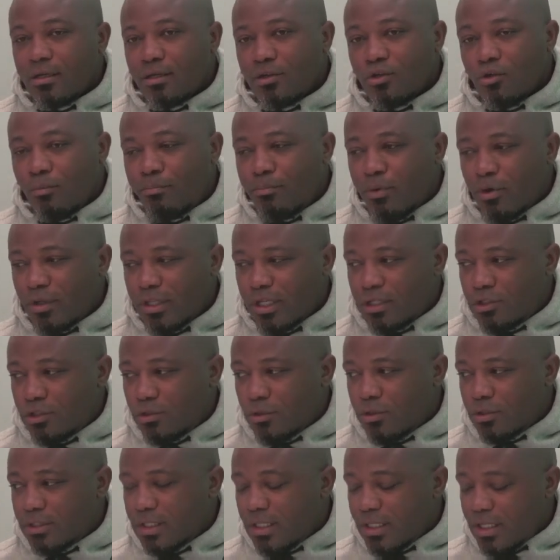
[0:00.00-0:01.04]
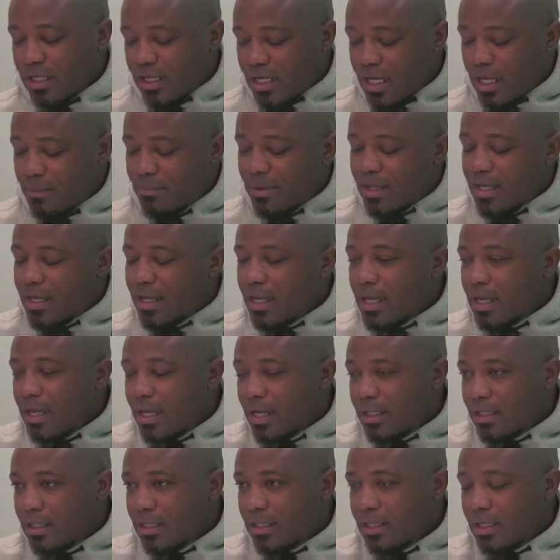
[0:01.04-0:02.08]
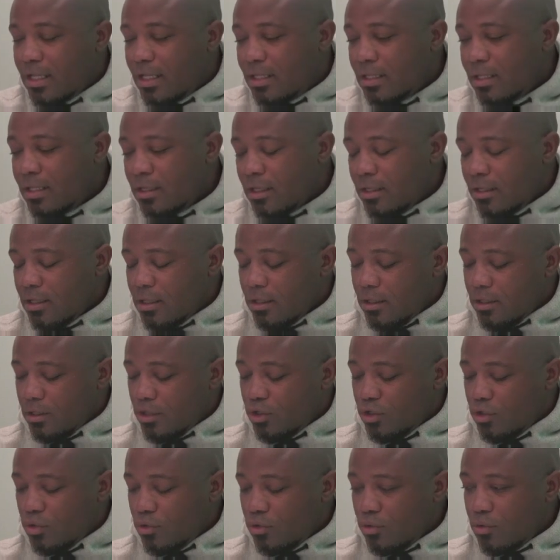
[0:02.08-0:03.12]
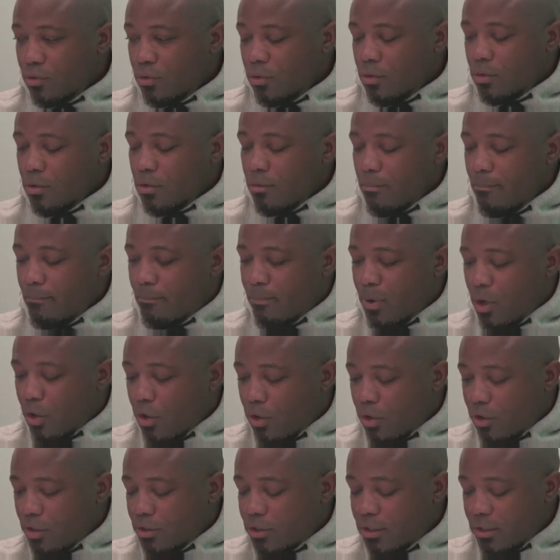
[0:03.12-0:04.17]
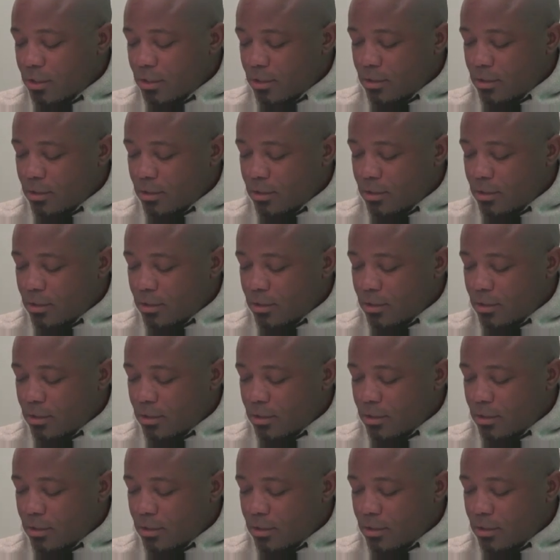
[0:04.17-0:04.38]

you pour the juice in the cup and then you poured